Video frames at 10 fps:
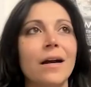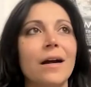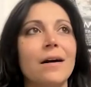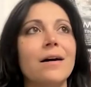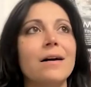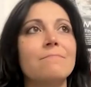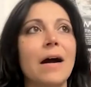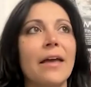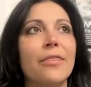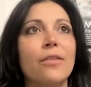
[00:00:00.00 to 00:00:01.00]

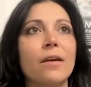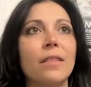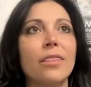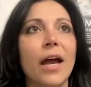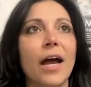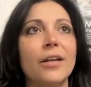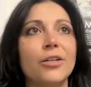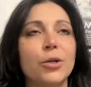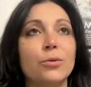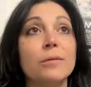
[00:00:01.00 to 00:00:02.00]
I think that,
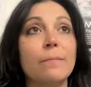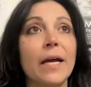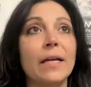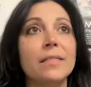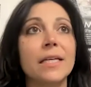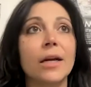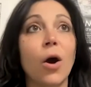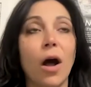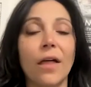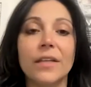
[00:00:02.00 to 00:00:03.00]
depending
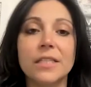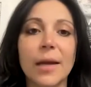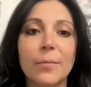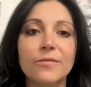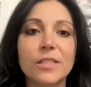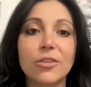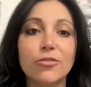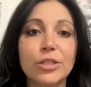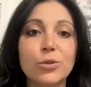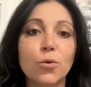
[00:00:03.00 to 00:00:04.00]
on the type of
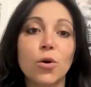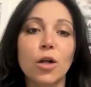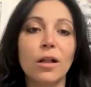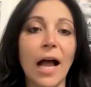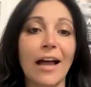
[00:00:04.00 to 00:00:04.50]
D3 school,